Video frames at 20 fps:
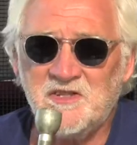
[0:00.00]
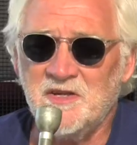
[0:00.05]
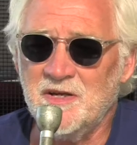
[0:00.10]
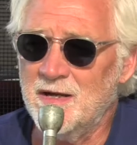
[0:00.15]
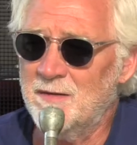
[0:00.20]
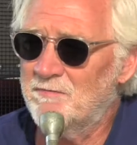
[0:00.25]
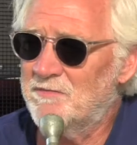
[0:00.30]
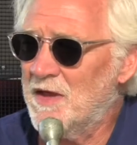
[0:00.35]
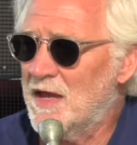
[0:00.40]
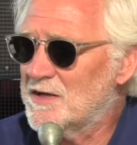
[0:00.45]

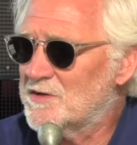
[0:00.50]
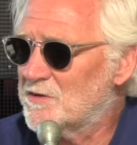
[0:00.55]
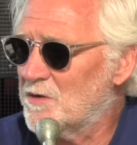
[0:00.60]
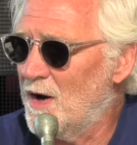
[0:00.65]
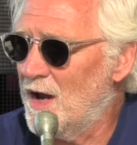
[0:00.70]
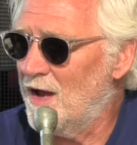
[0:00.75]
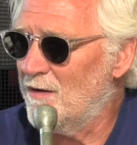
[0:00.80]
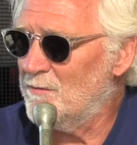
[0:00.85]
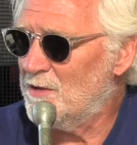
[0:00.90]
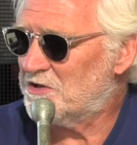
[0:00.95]
Tim, thanks for
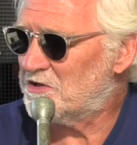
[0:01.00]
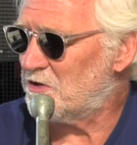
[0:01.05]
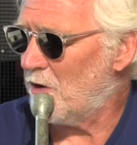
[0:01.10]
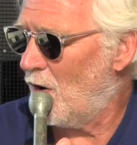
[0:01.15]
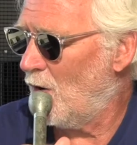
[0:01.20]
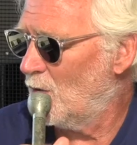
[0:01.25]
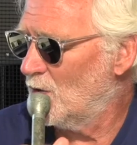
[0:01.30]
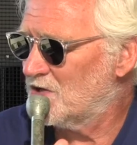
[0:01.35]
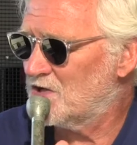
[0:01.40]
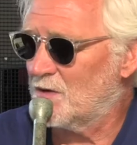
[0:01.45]
having me. It's
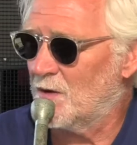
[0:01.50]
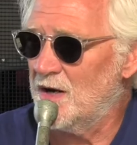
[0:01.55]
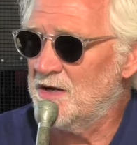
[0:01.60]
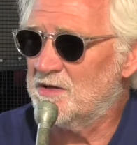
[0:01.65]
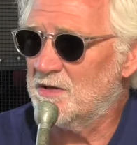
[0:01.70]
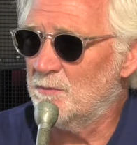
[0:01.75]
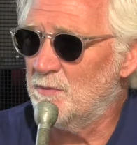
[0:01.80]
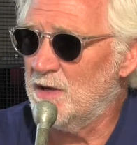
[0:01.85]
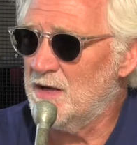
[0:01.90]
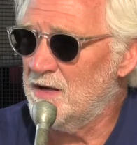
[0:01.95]
always
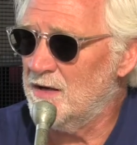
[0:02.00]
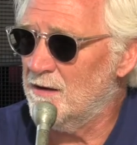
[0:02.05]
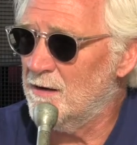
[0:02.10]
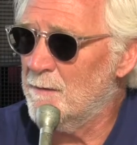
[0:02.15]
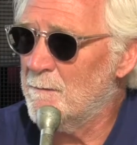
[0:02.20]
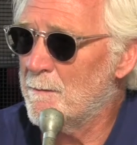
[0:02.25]
great to be here.